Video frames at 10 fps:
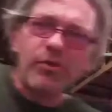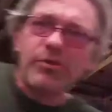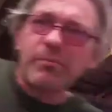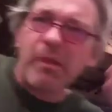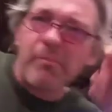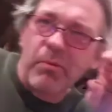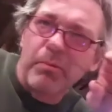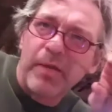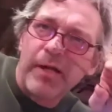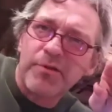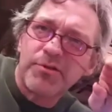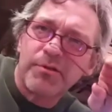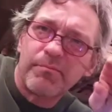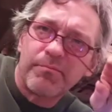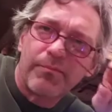using my marble
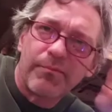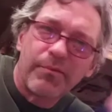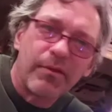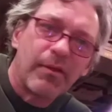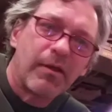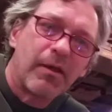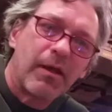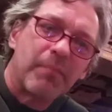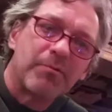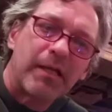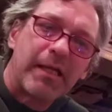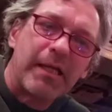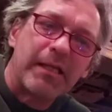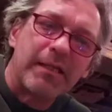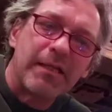pliers, I'm just going to
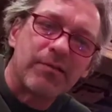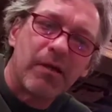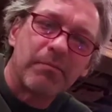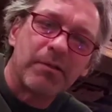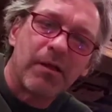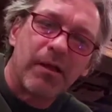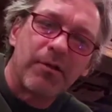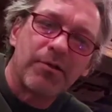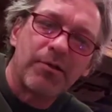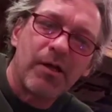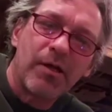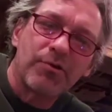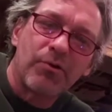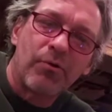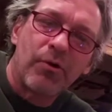heat these up until they're
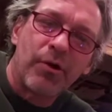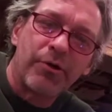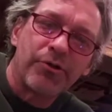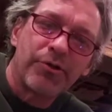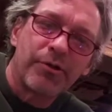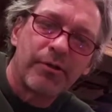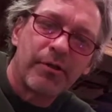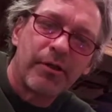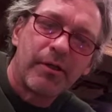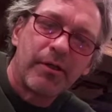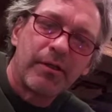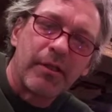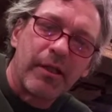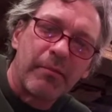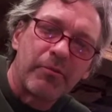just orange.
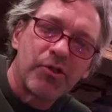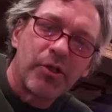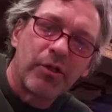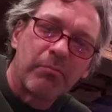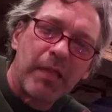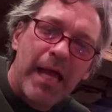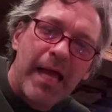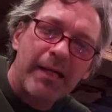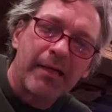Let them chill to black.